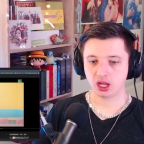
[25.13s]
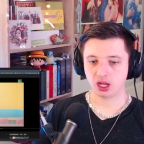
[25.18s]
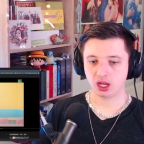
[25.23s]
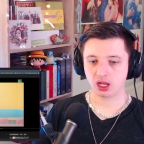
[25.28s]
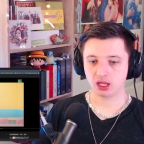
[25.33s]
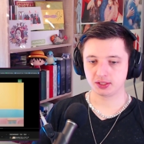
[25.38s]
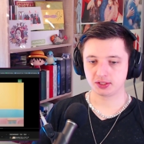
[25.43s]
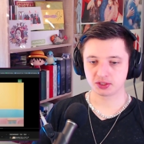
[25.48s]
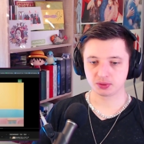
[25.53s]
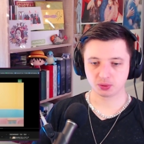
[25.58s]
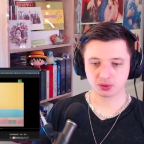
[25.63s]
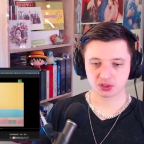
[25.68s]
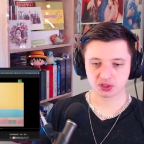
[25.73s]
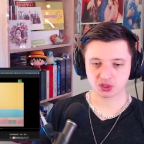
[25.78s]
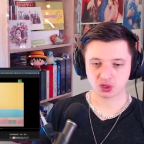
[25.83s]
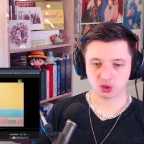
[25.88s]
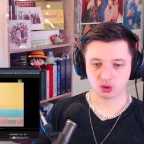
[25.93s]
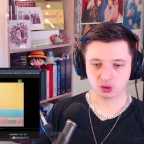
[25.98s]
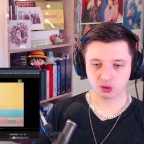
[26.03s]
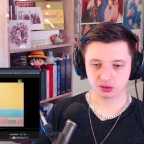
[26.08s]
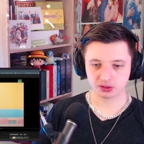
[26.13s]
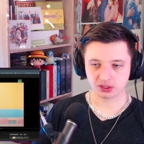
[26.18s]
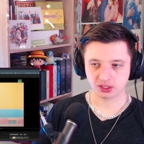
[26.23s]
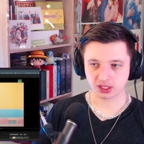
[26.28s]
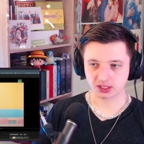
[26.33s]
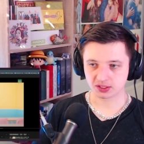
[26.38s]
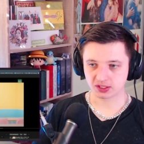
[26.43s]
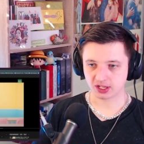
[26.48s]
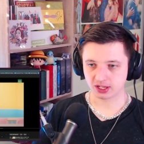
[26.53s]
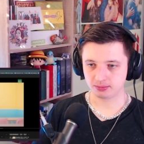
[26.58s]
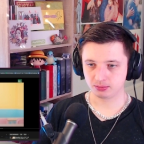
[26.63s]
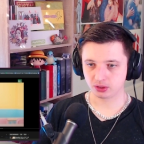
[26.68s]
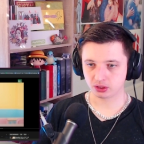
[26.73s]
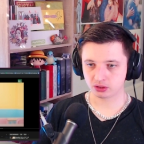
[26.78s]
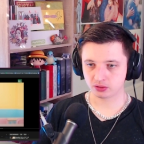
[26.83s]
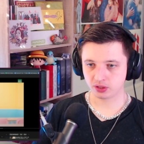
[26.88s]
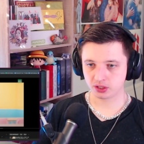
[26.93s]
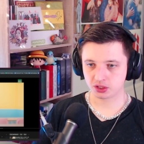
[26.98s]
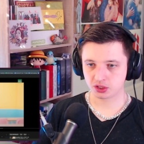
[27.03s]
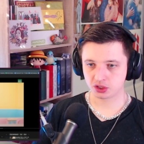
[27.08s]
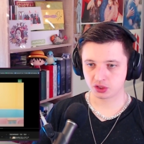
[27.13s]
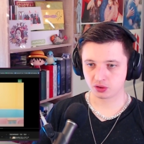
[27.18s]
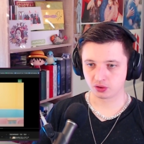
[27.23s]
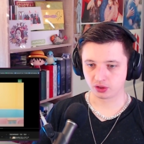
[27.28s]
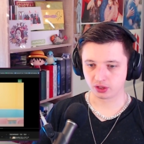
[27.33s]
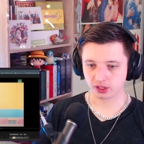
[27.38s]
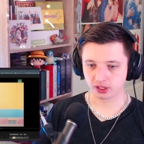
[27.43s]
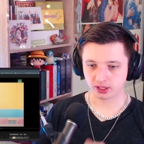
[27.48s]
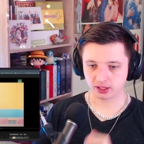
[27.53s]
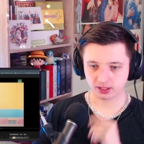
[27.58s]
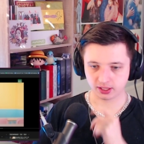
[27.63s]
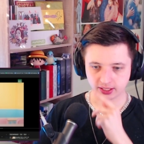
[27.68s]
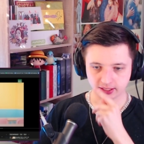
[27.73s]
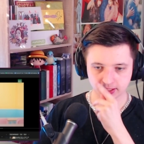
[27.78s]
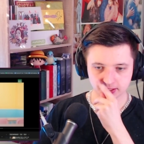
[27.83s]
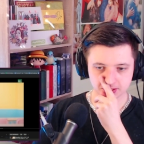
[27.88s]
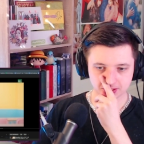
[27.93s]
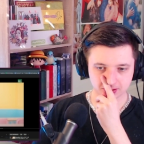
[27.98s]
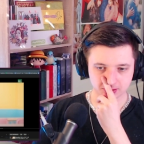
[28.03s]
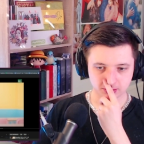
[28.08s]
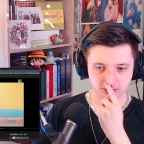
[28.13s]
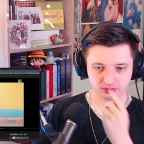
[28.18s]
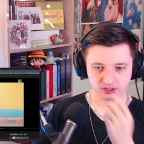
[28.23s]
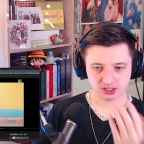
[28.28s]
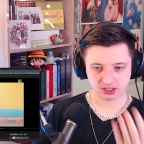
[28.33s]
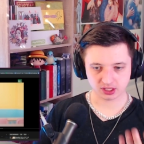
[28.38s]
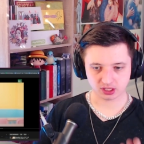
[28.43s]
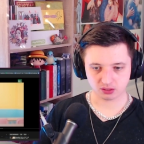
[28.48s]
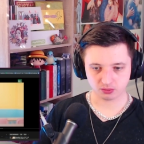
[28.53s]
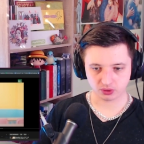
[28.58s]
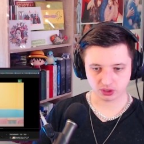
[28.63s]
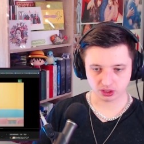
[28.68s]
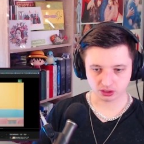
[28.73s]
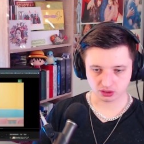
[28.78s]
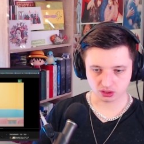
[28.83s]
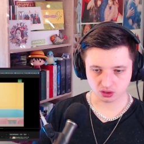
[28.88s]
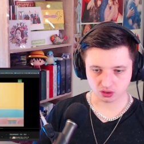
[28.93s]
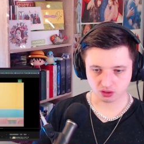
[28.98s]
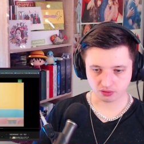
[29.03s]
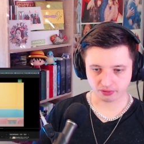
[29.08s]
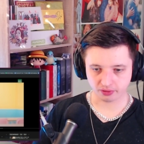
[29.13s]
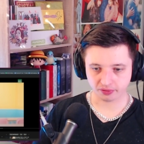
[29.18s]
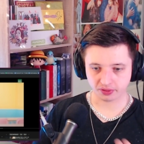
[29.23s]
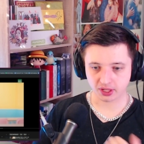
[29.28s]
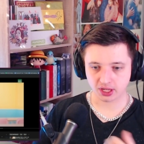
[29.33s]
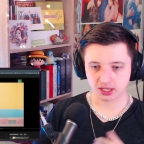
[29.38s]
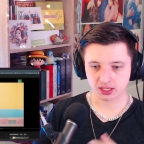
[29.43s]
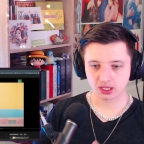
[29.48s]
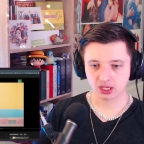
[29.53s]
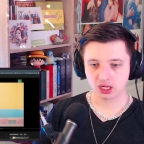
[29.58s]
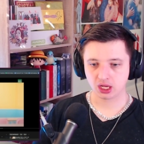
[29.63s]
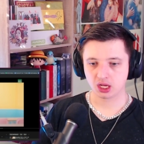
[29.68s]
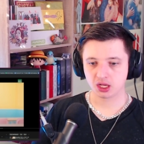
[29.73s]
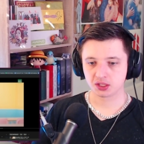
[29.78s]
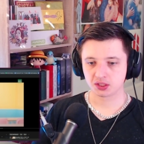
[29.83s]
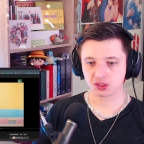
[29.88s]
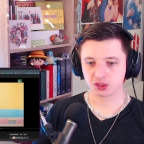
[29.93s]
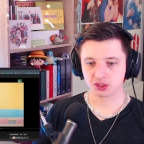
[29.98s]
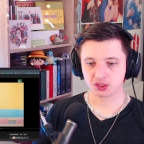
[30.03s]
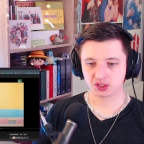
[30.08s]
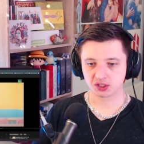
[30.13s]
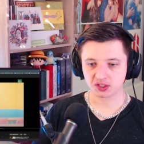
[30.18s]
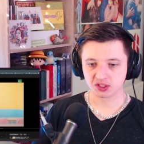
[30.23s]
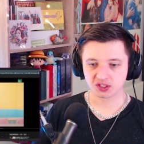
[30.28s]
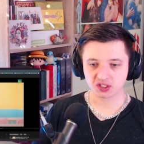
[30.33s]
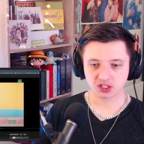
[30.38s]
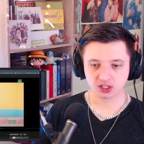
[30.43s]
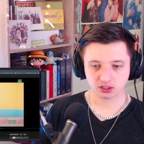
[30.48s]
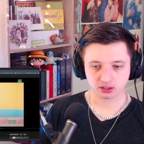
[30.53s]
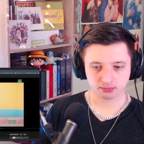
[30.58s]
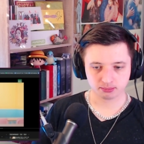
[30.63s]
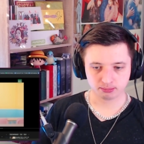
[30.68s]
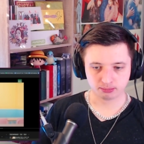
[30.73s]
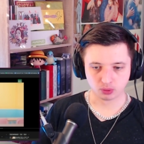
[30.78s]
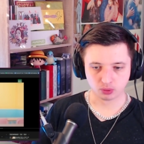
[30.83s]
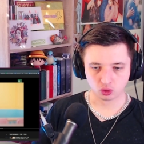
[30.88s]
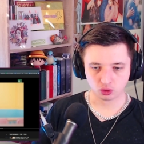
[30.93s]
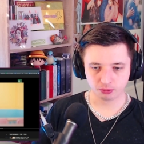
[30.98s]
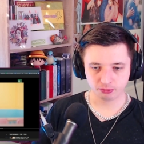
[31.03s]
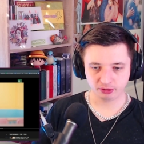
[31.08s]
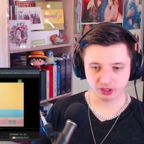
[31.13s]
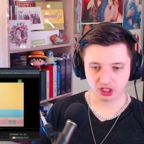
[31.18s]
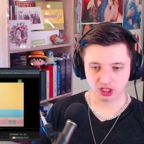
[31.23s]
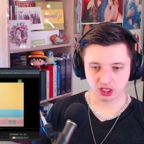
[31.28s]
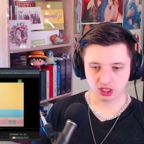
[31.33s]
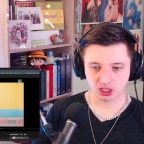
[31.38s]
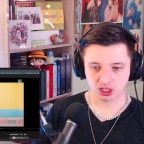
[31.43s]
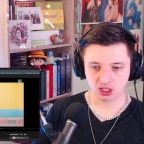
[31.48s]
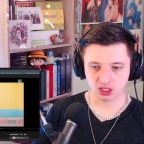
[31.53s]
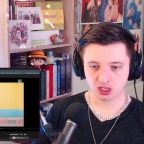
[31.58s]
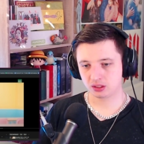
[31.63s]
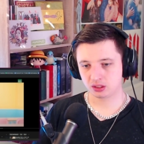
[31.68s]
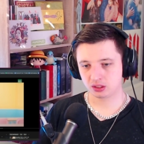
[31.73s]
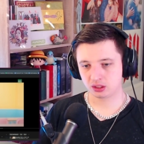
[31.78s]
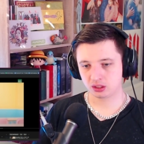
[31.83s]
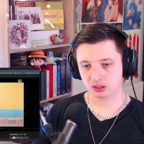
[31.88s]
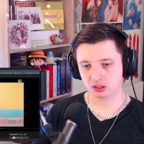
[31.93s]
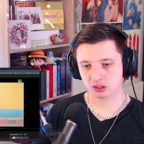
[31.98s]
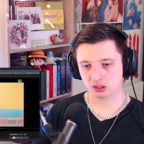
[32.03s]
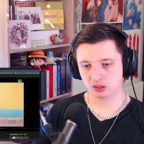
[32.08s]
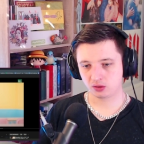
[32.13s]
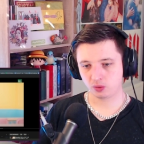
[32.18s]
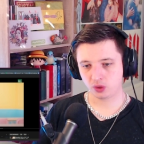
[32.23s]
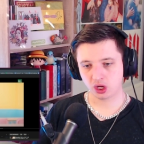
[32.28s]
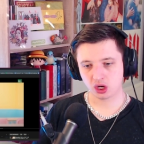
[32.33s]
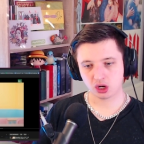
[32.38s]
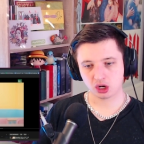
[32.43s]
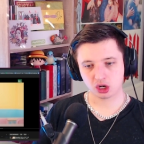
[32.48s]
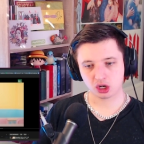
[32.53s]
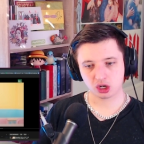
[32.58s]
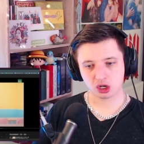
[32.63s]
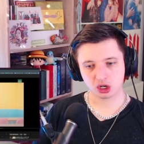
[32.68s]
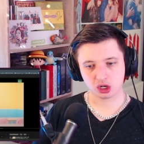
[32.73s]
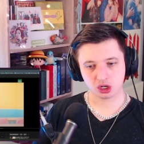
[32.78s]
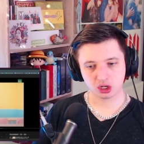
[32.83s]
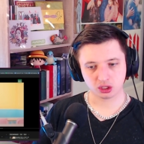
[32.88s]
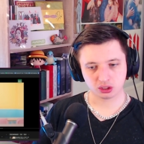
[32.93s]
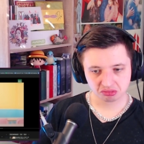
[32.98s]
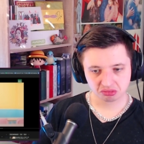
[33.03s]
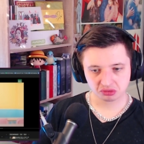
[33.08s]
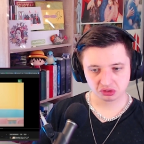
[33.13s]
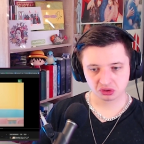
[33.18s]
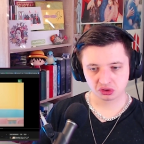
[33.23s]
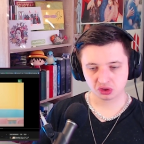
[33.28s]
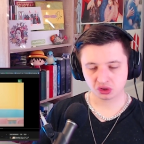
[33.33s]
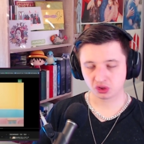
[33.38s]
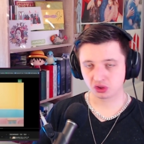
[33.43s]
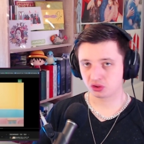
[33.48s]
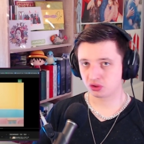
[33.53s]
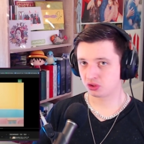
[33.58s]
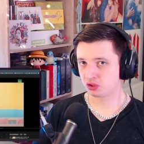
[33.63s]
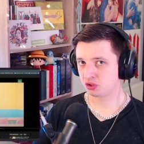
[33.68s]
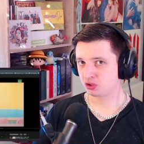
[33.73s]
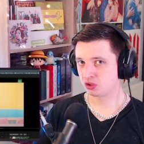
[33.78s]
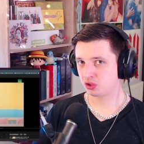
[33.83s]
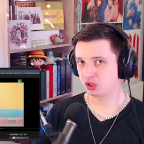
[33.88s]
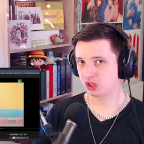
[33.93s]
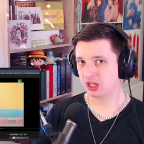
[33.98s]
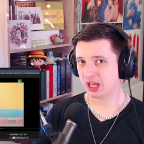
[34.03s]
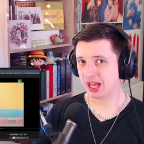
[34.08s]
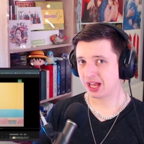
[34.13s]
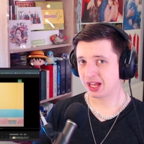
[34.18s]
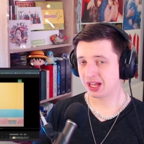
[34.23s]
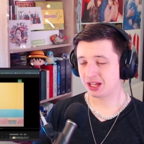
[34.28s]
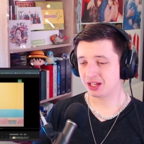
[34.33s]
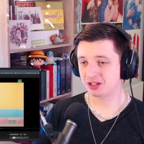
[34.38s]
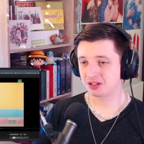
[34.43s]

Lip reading: And this one is called, yes, I'm not quite sure. I guess the Korean title we can go off of that. So this is Bomi Dreon Chulge.